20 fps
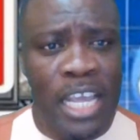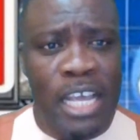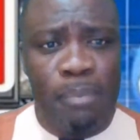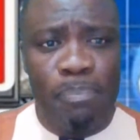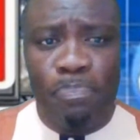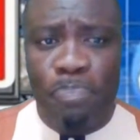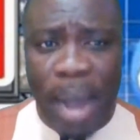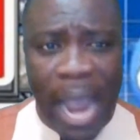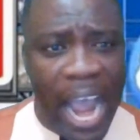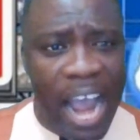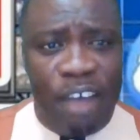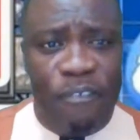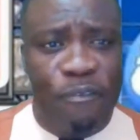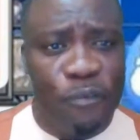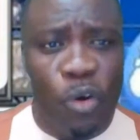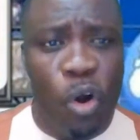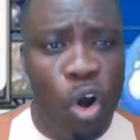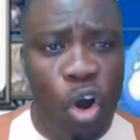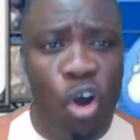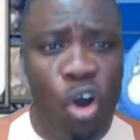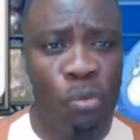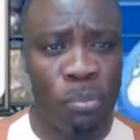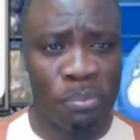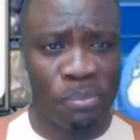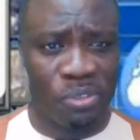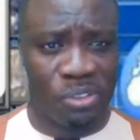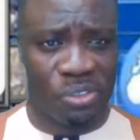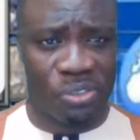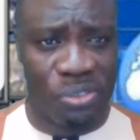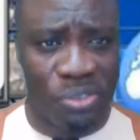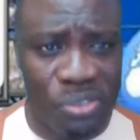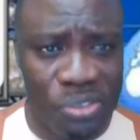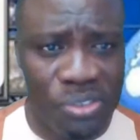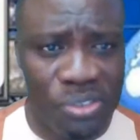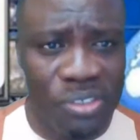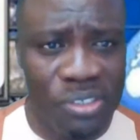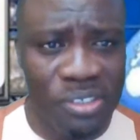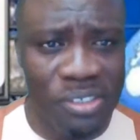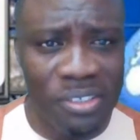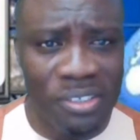Bathrooms